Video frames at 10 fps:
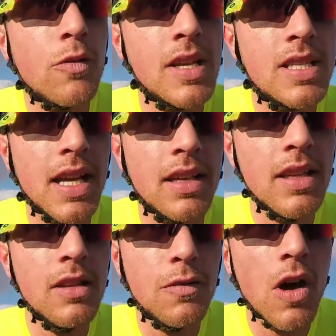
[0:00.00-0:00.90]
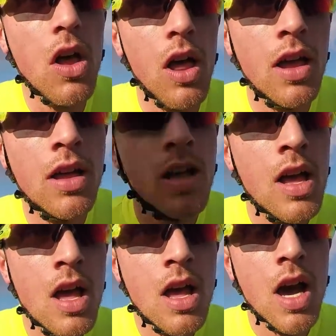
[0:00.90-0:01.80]
for my second interval.
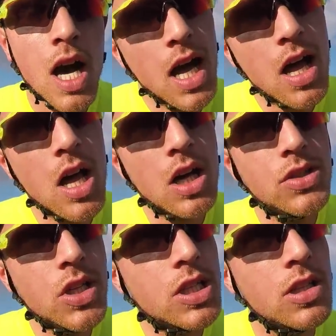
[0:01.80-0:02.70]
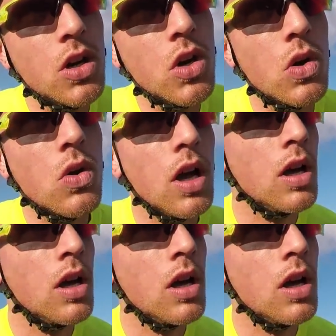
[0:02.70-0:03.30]
I'll just do